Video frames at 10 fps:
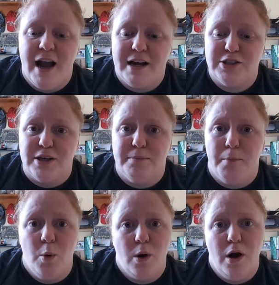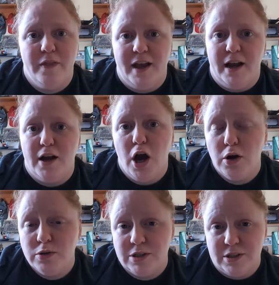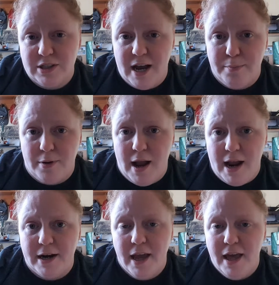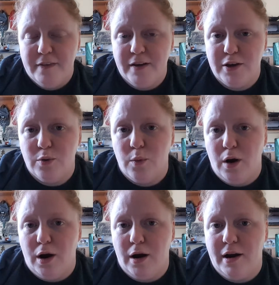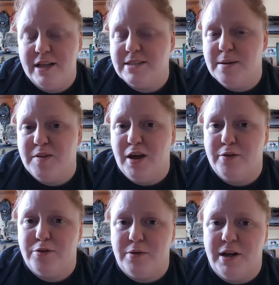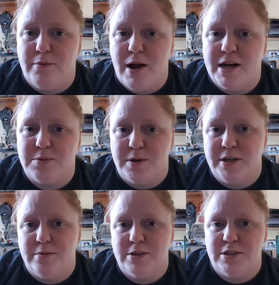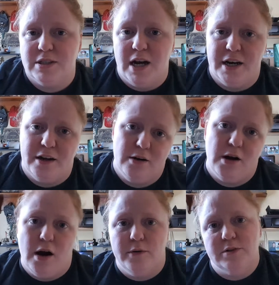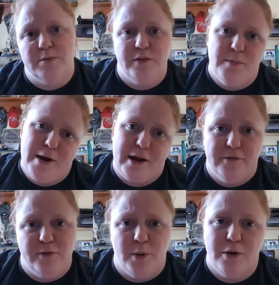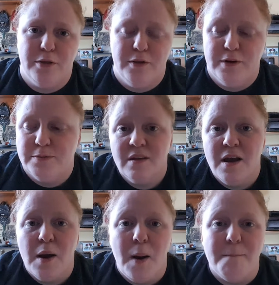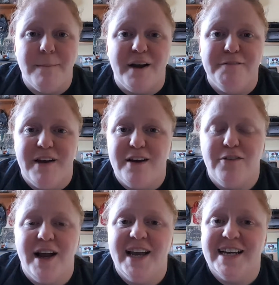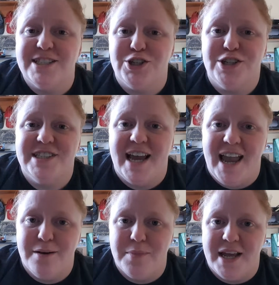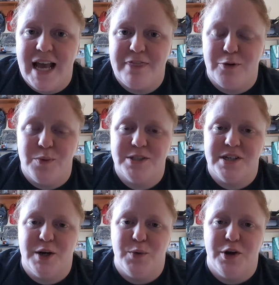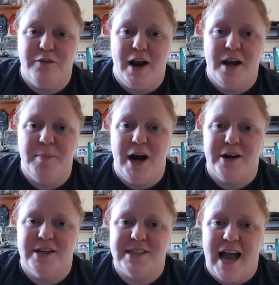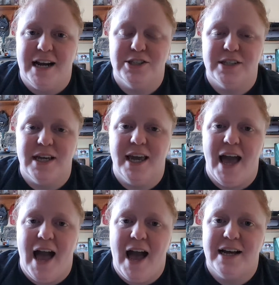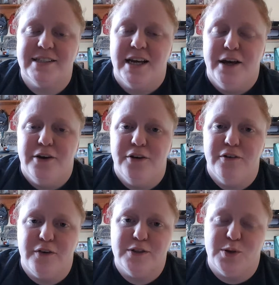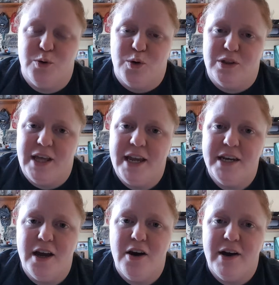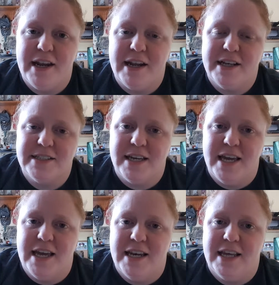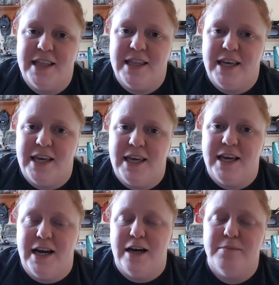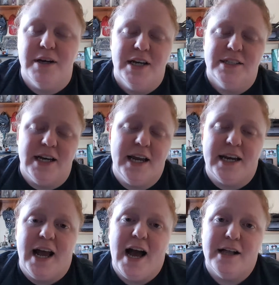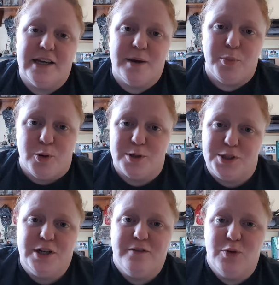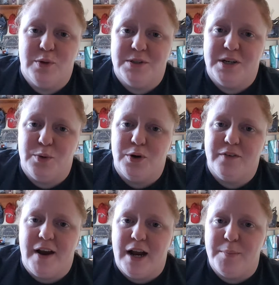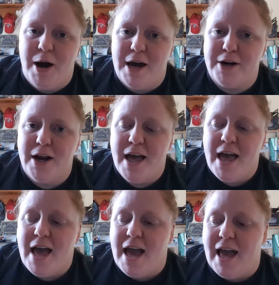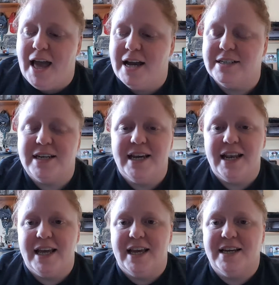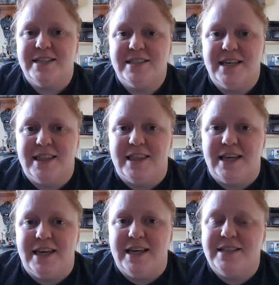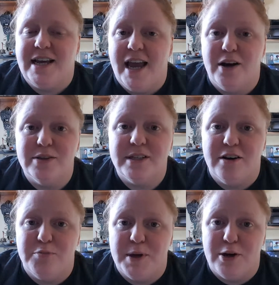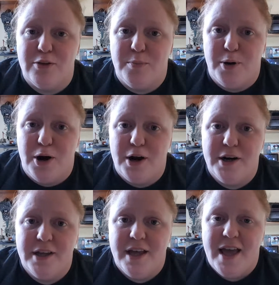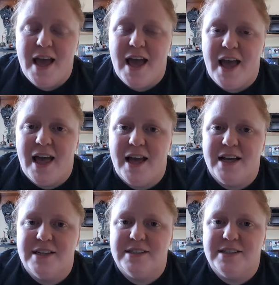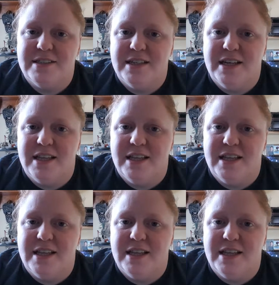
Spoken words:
actually more on like a coaster type ride than you were in some of the other 3D rides where you were just kind of, your car was moving back and forth. My favorite entertainment at the Wizarding World of Harry Potter is actually at Universal Orlando, and it is in the Diagon Alley portion of the Wizarding World of Harry Potter, and it is the Tales of Beedle the Bard, and